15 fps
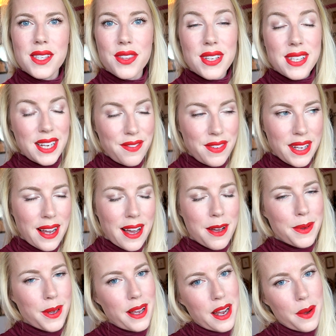So this evening
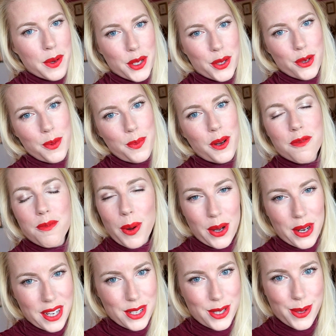I'm going out with a group of
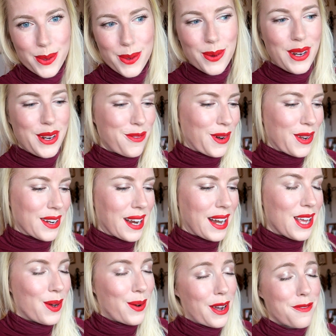bloggers who all live
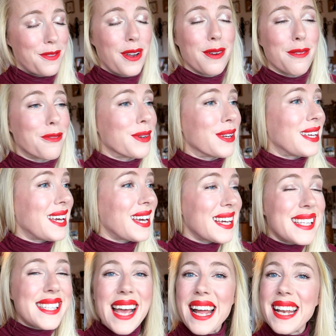locally who I've known for
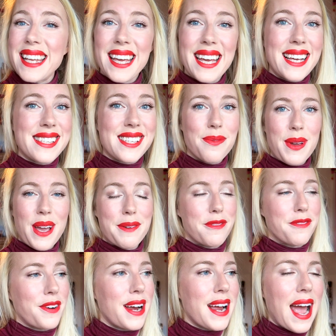years and years and we have a
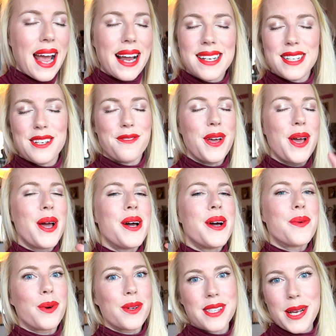very active
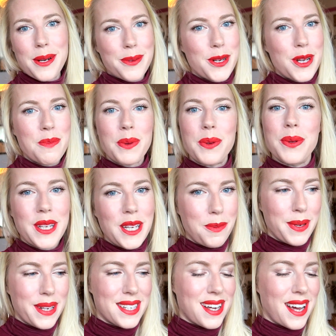WhatsApp group all
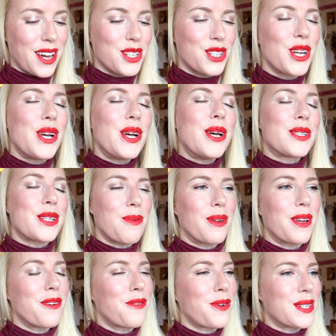keeping in touch so I'm
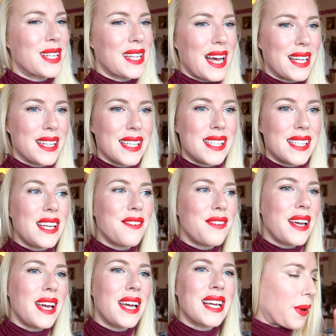looking forward to that
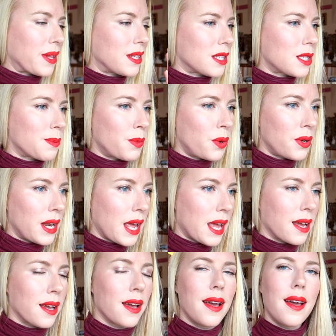evening but this
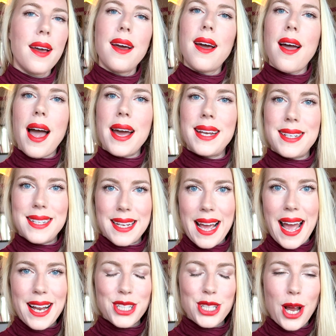morning I need to
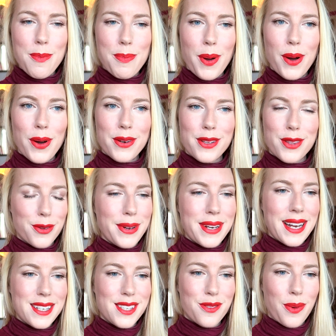catch up on three
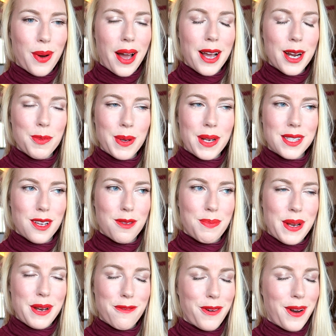days of work because I've
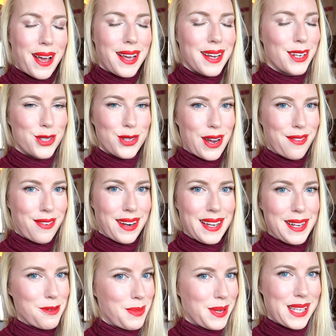been flying and
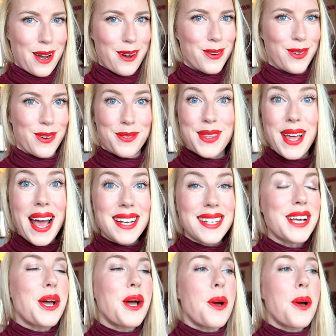traveling and missed out on all of that.